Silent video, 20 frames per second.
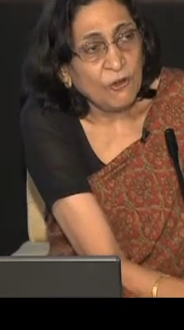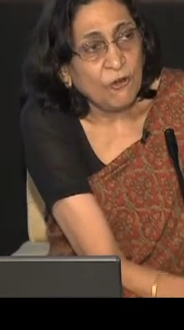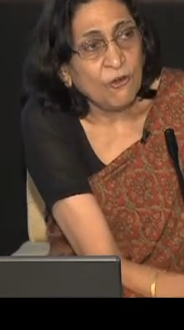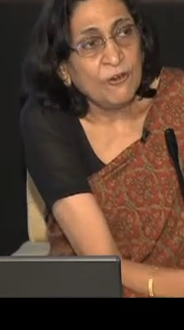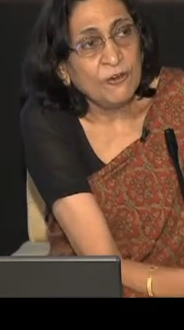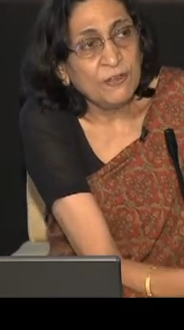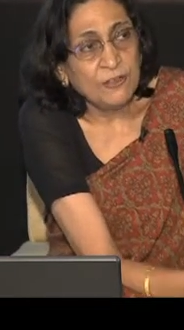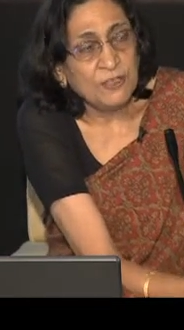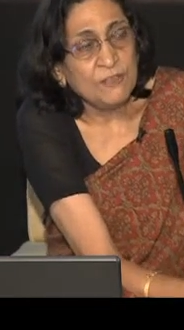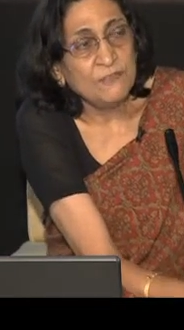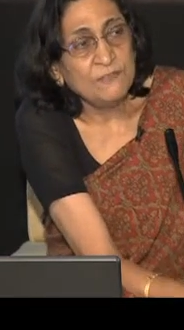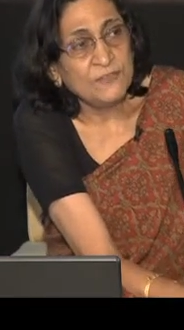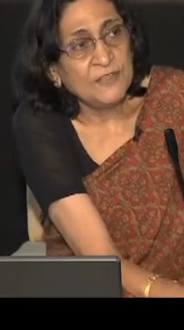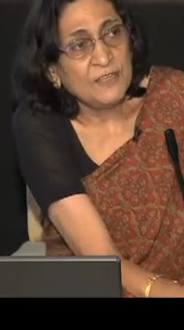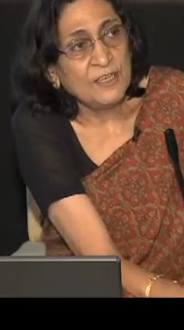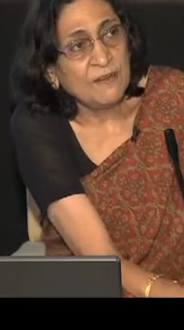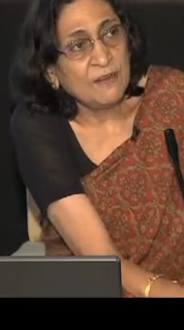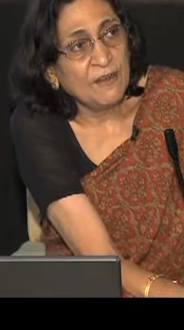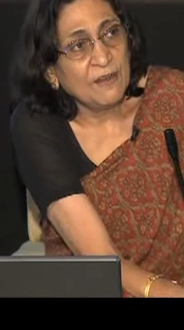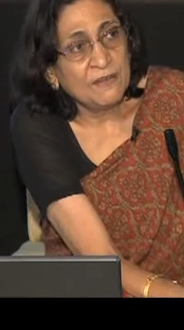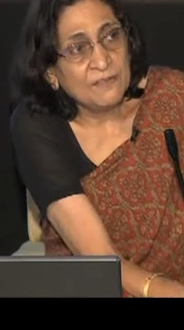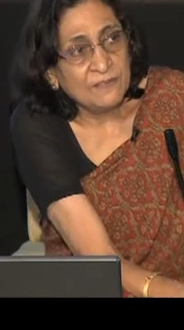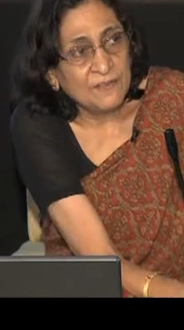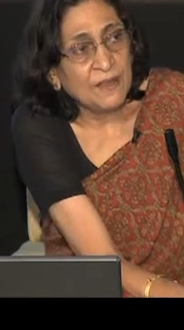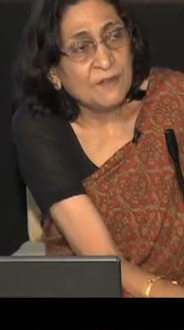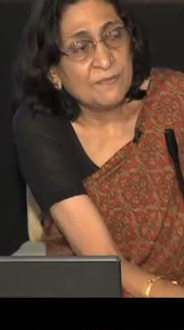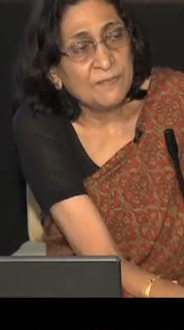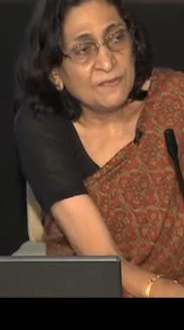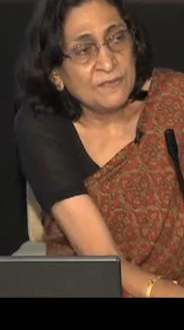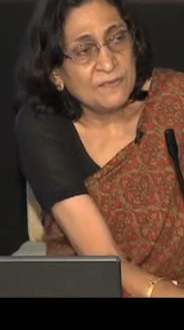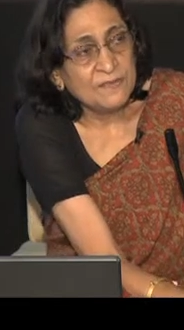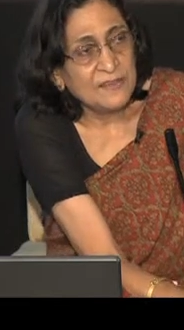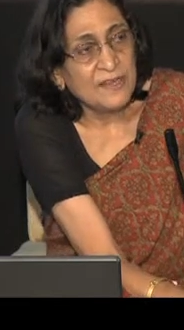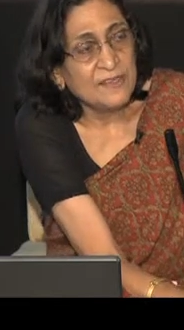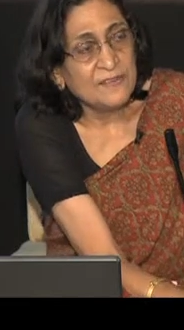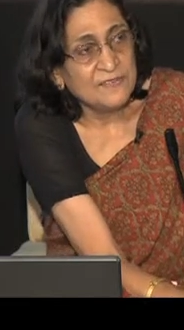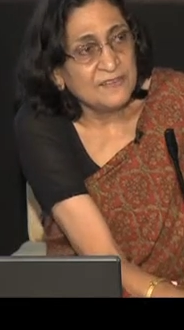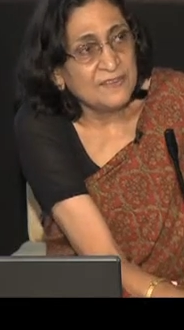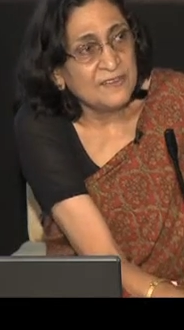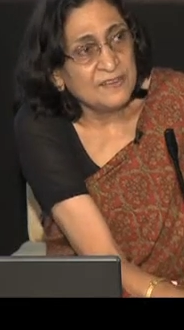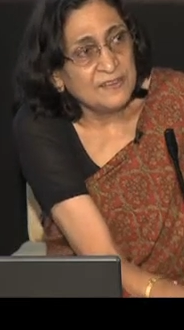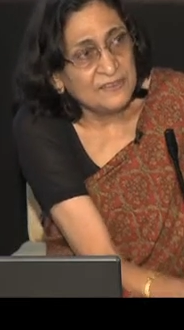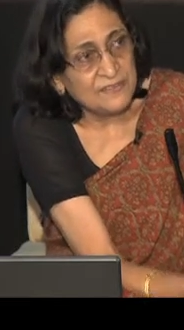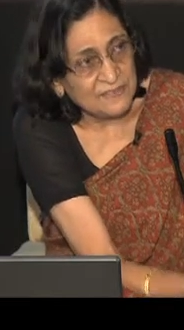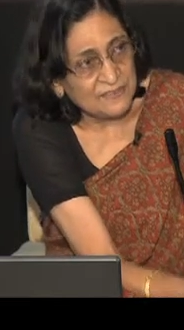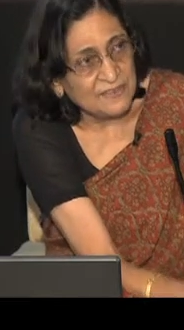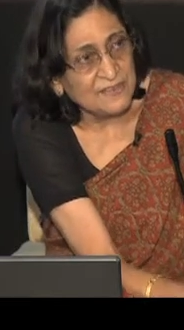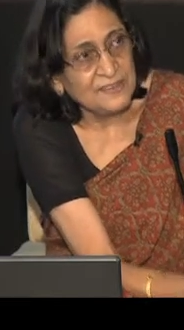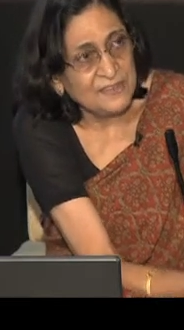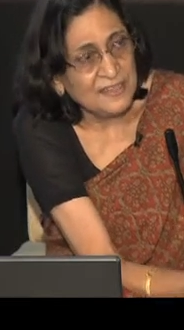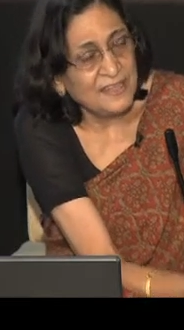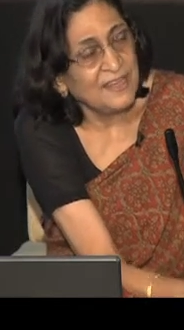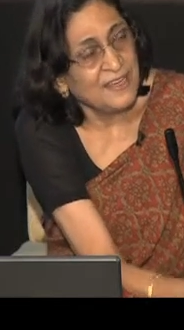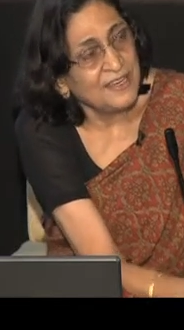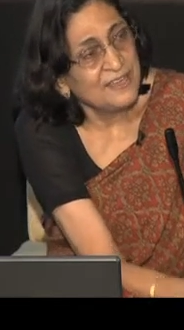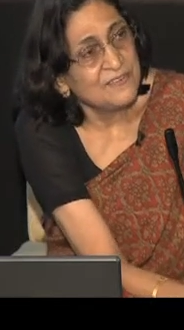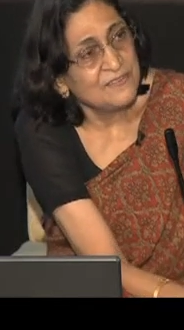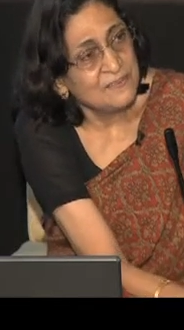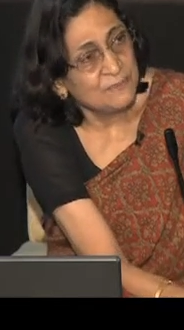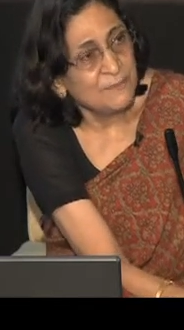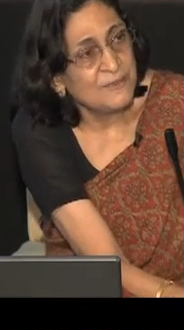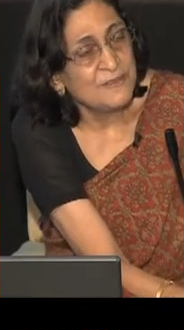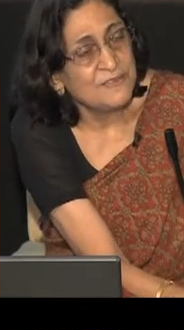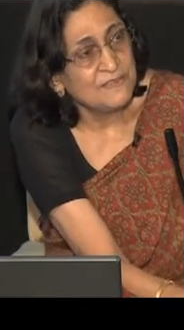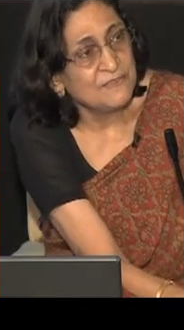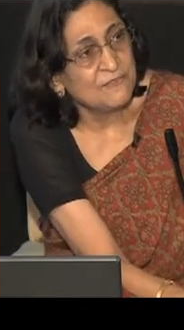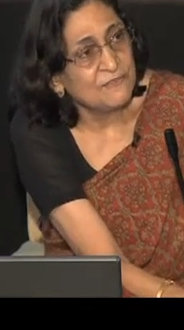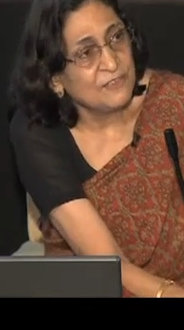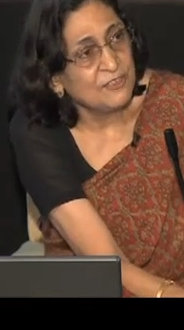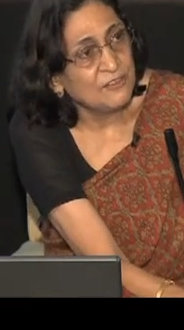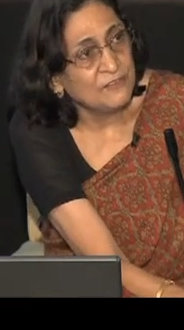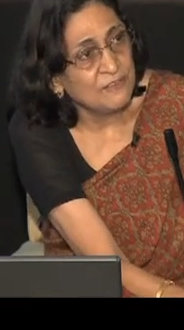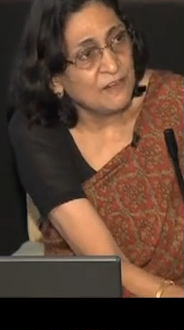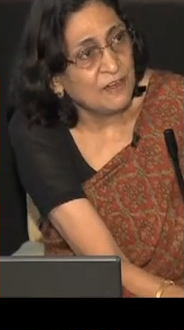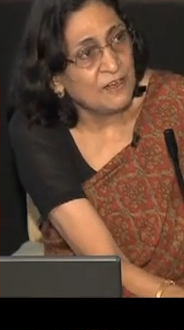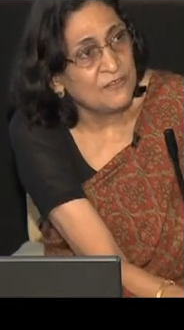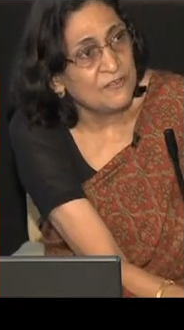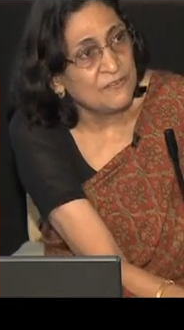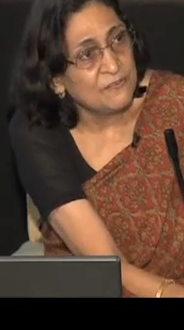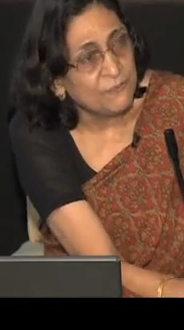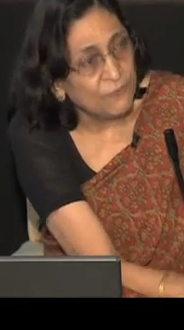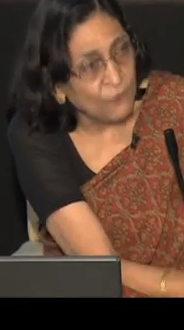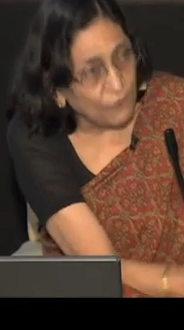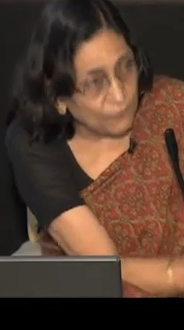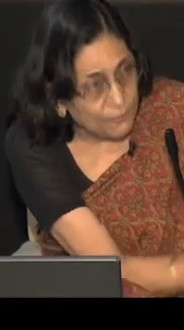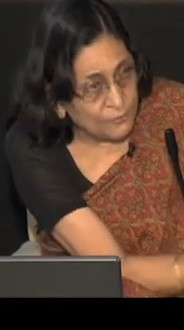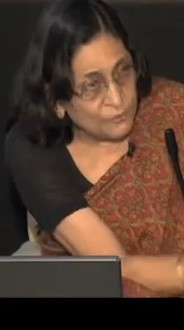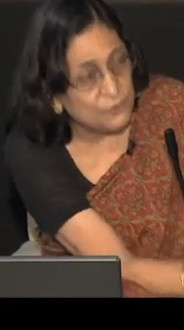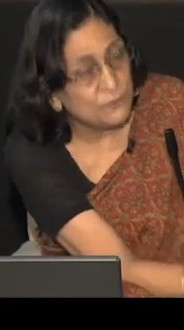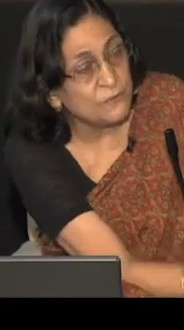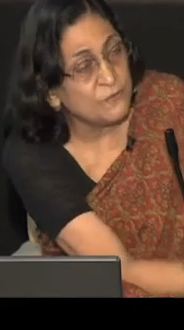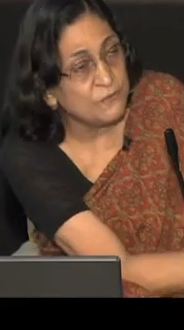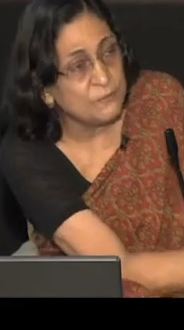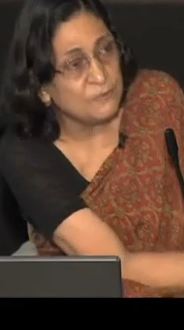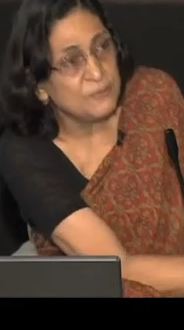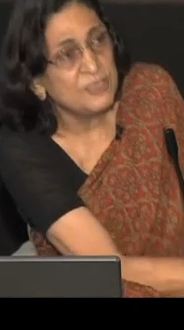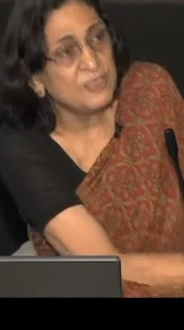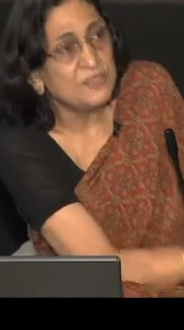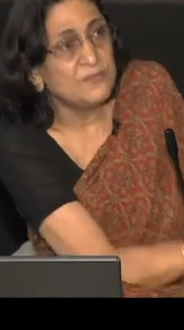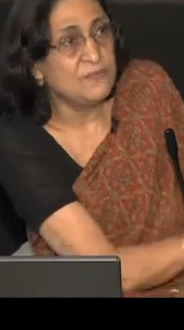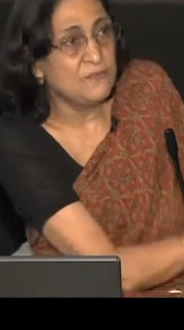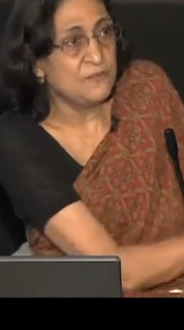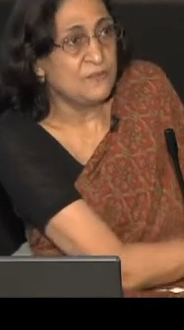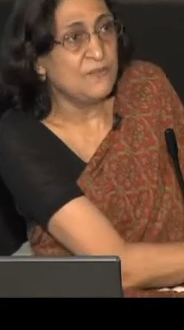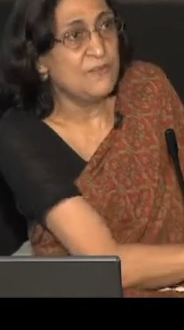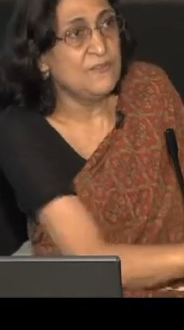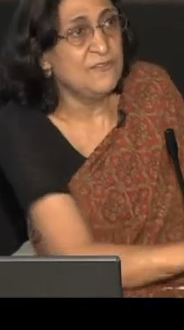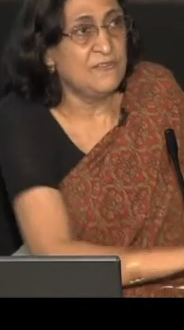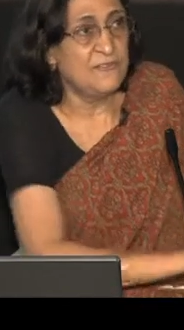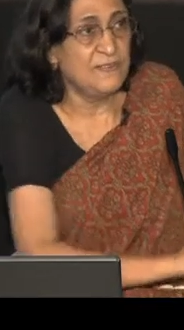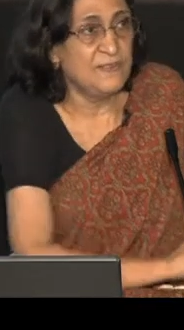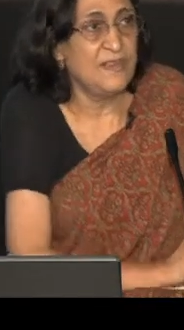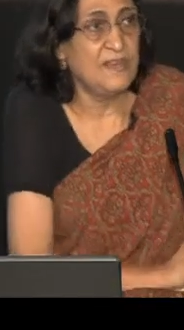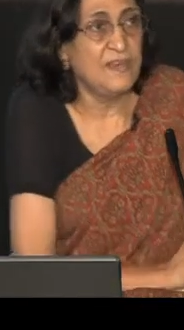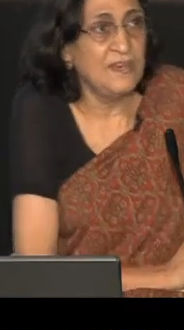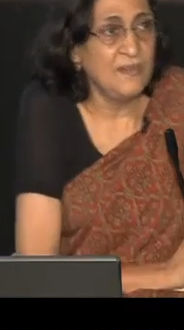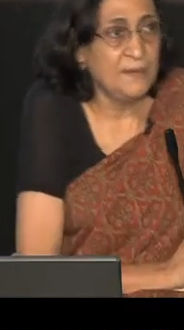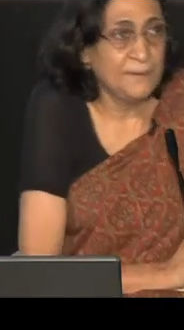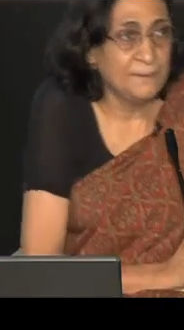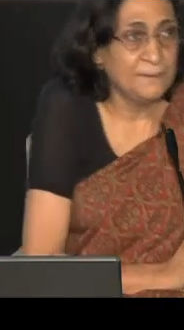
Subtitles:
or if there are some such things, they get specific grants from those ministries then.